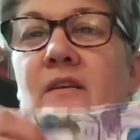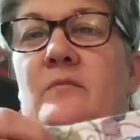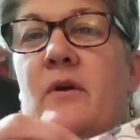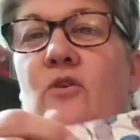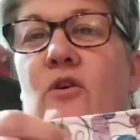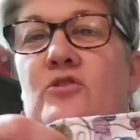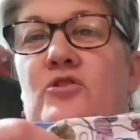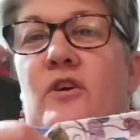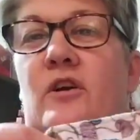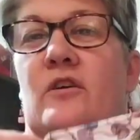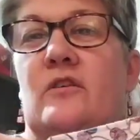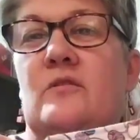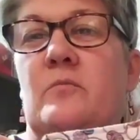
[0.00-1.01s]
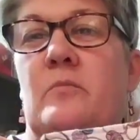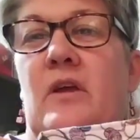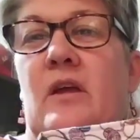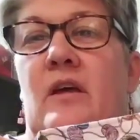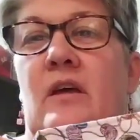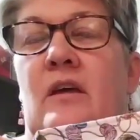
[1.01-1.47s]
There's my Grocery Girls
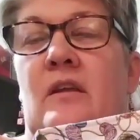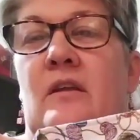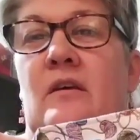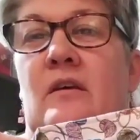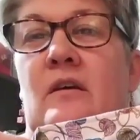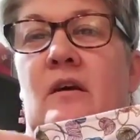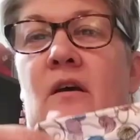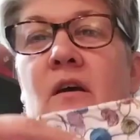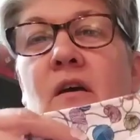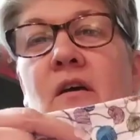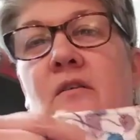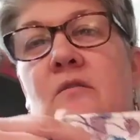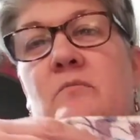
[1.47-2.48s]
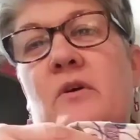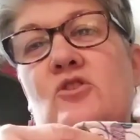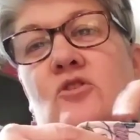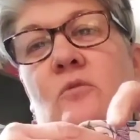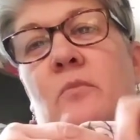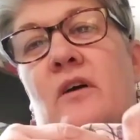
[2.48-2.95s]
pen. It's by
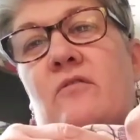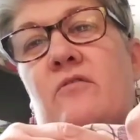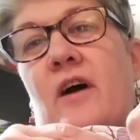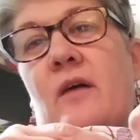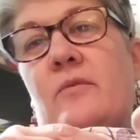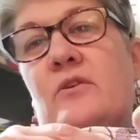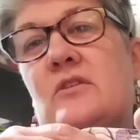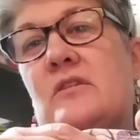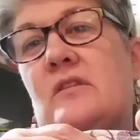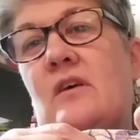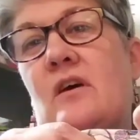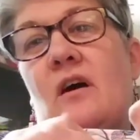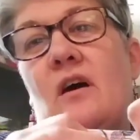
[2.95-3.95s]
Junebug Fibers.